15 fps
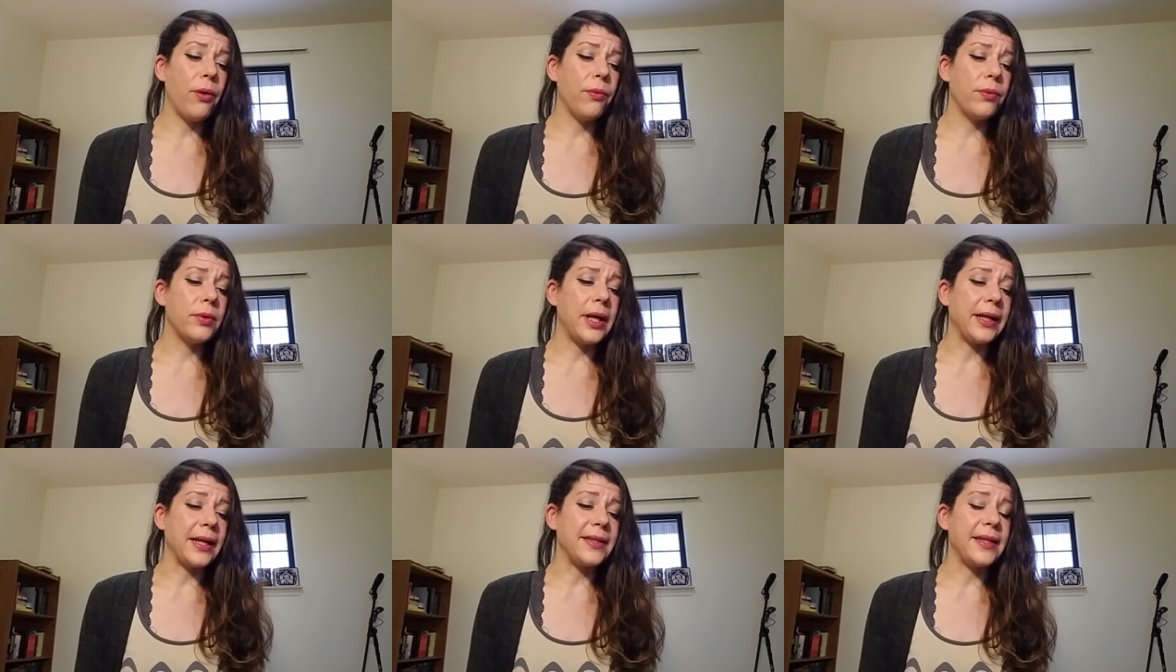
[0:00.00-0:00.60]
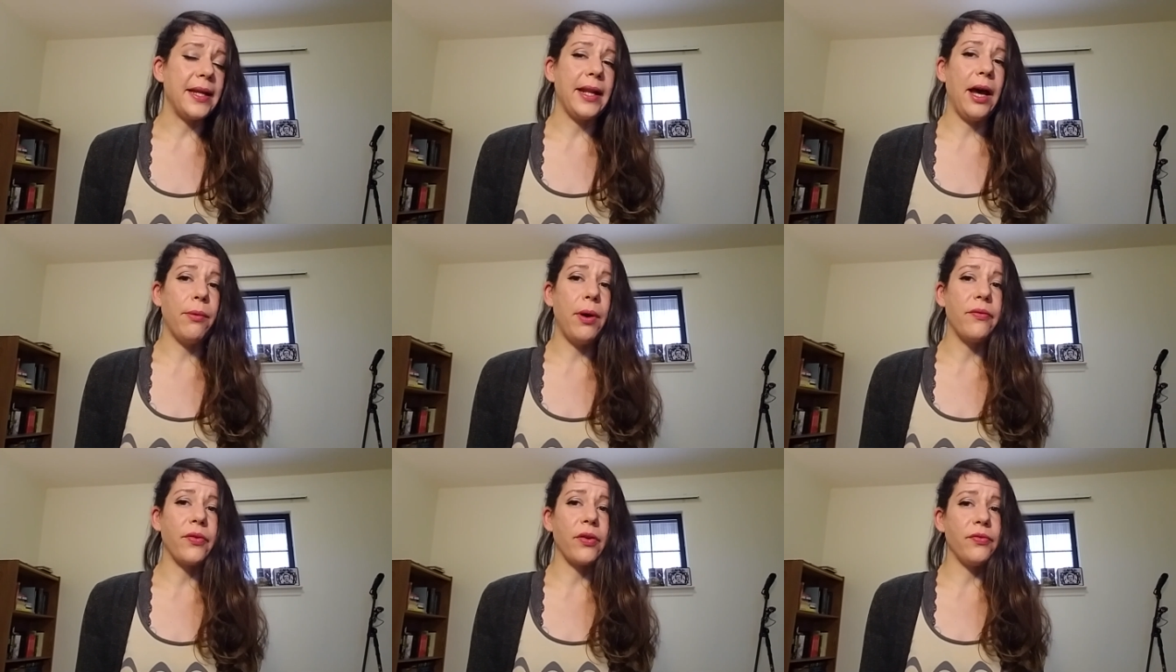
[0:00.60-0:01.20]
Like I said,
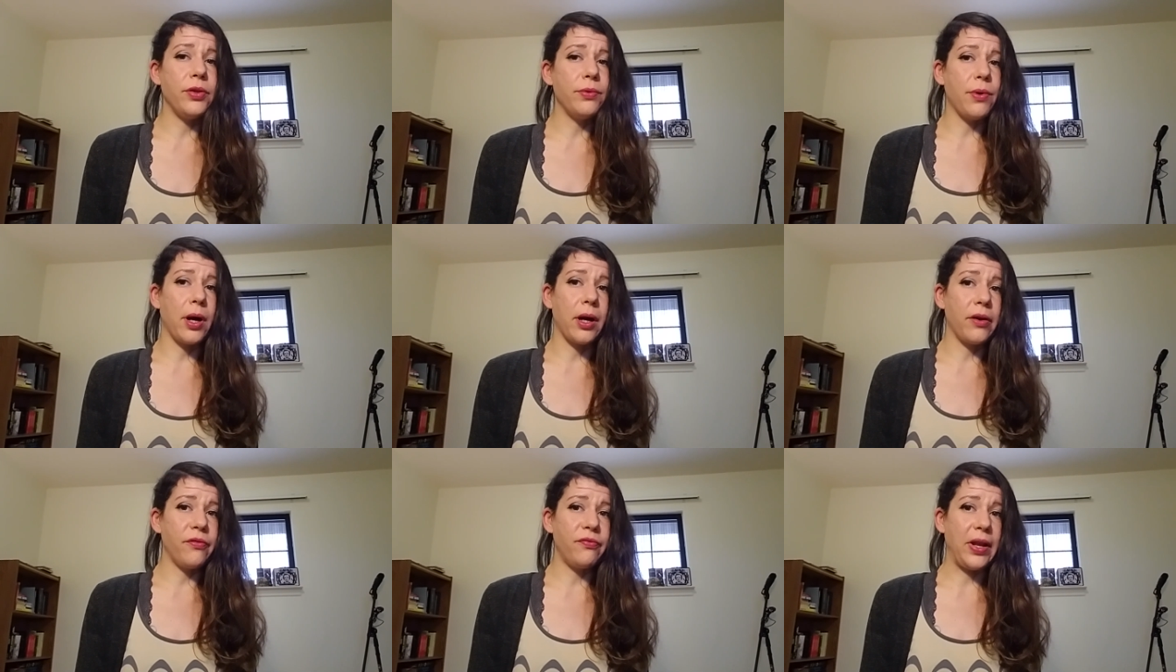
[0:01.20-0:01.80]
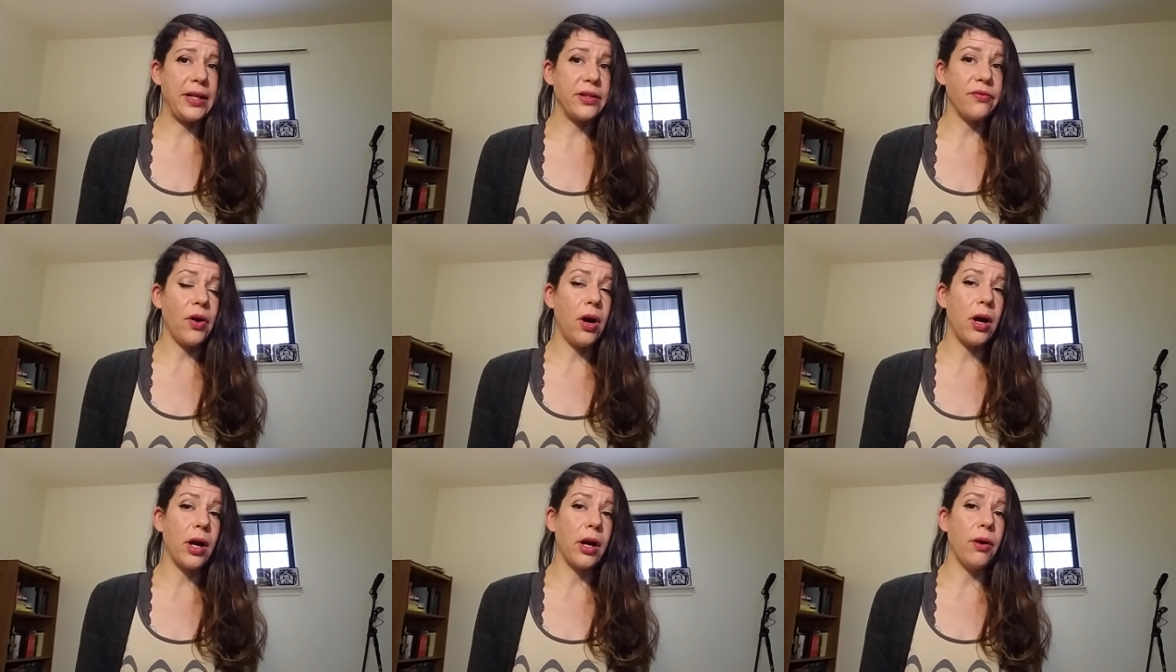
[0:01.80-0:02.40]
however, if you are a faint of
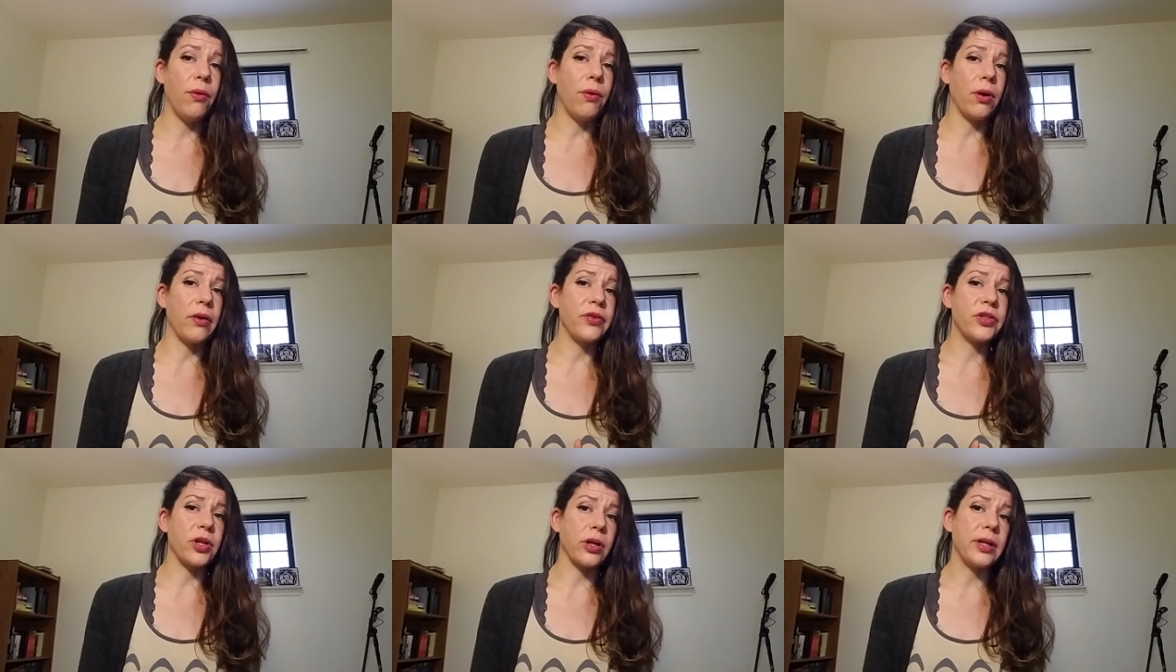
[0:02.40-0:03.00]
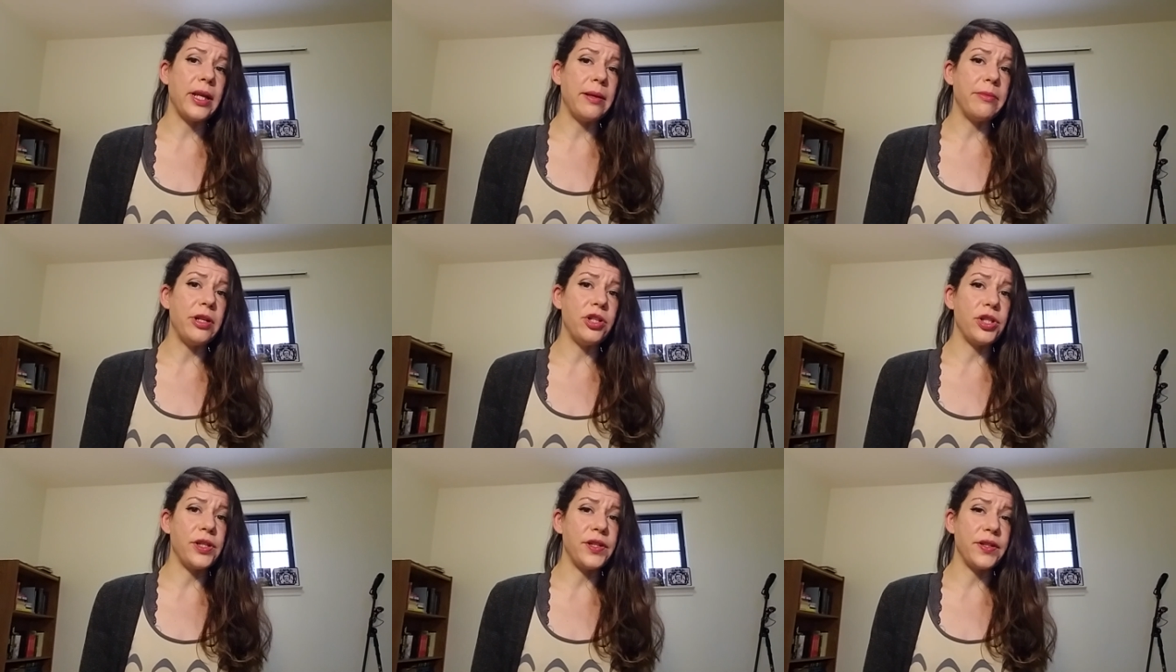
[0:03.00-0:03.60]
heart or if certain
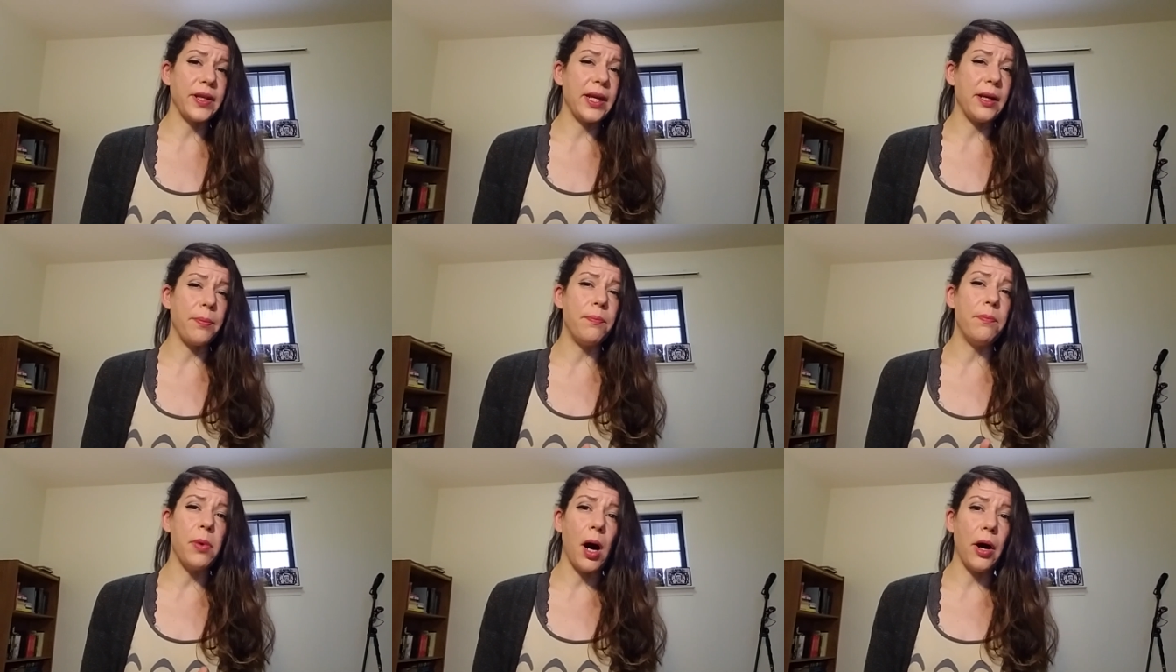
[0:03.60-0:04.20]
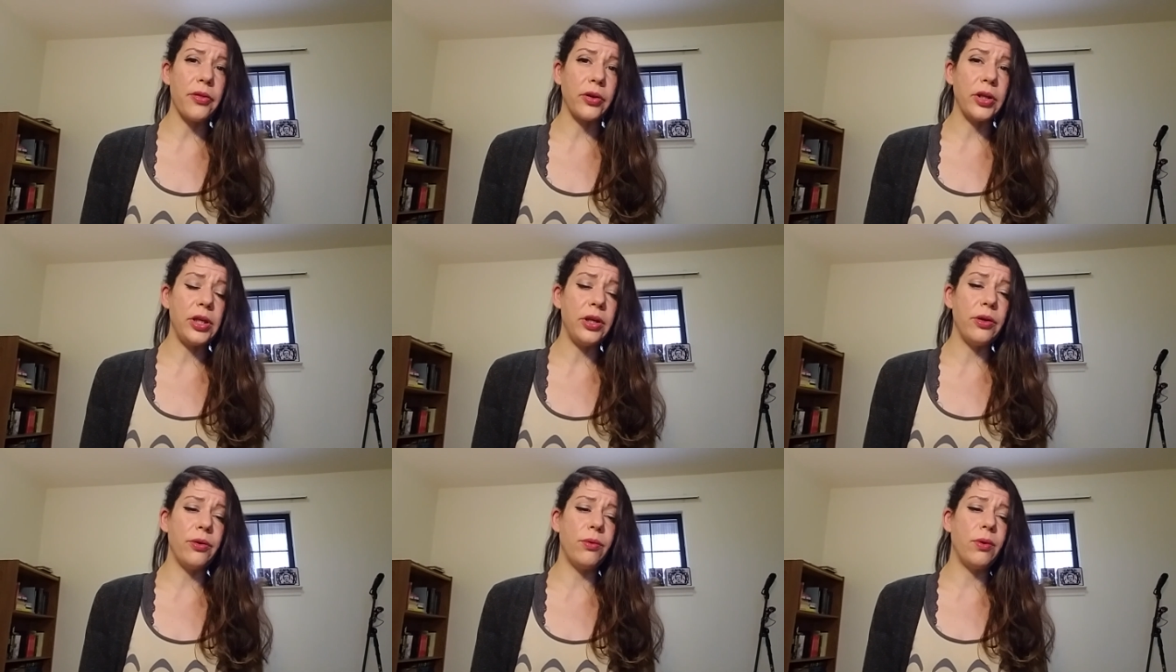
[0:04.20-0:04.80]
images like bother
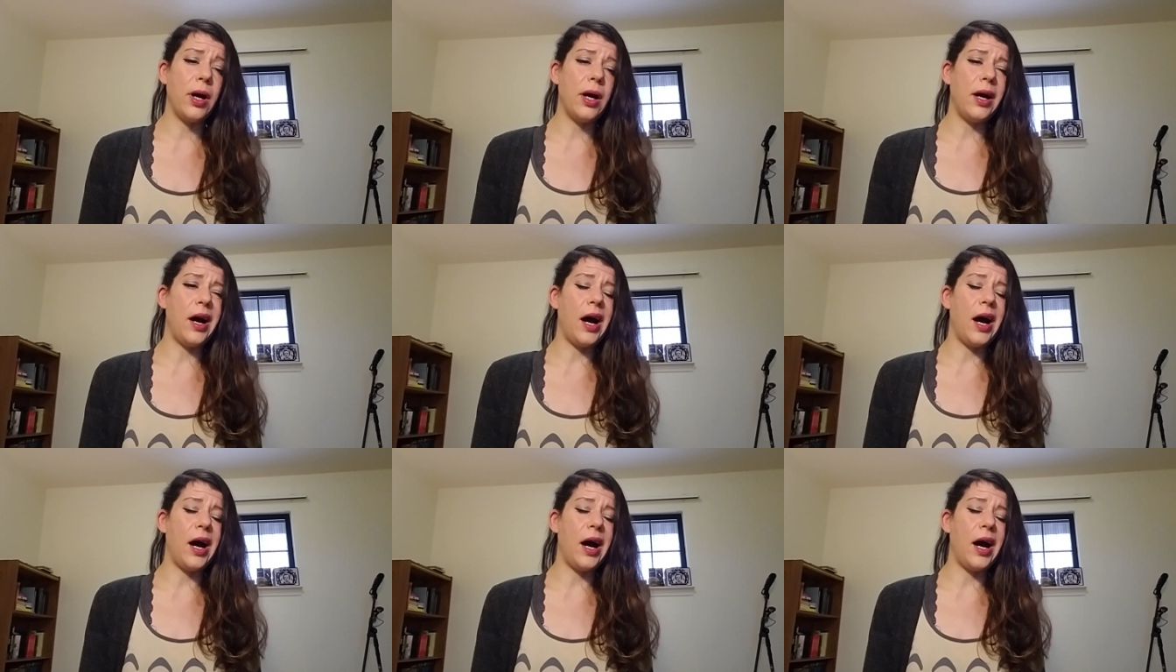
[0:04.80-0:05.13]
you,